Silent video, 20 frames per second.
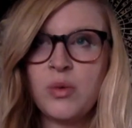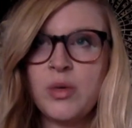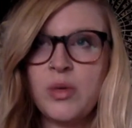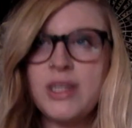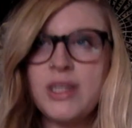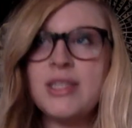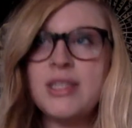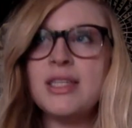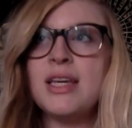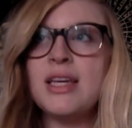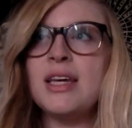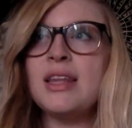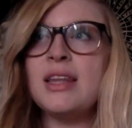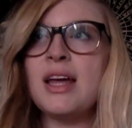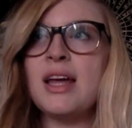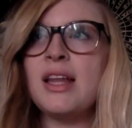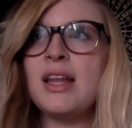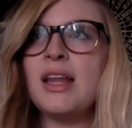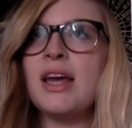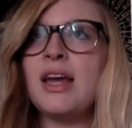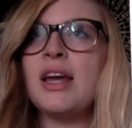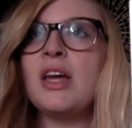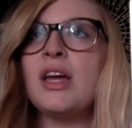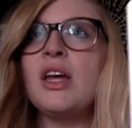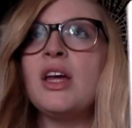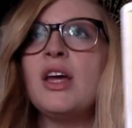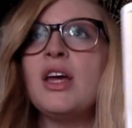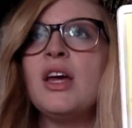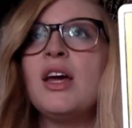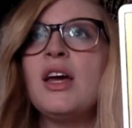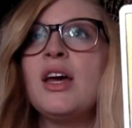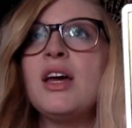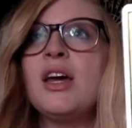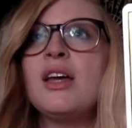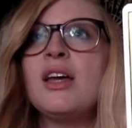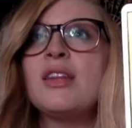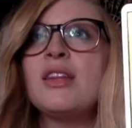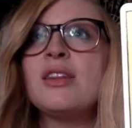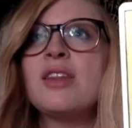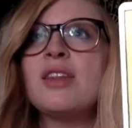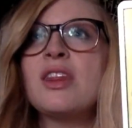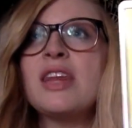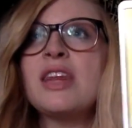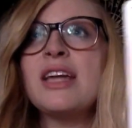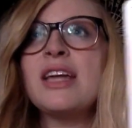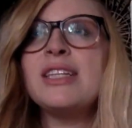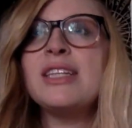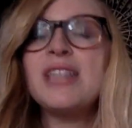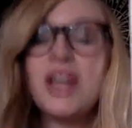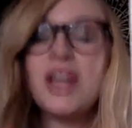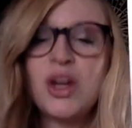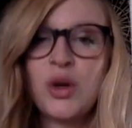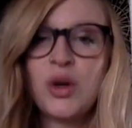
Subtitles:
see that like the thing didn't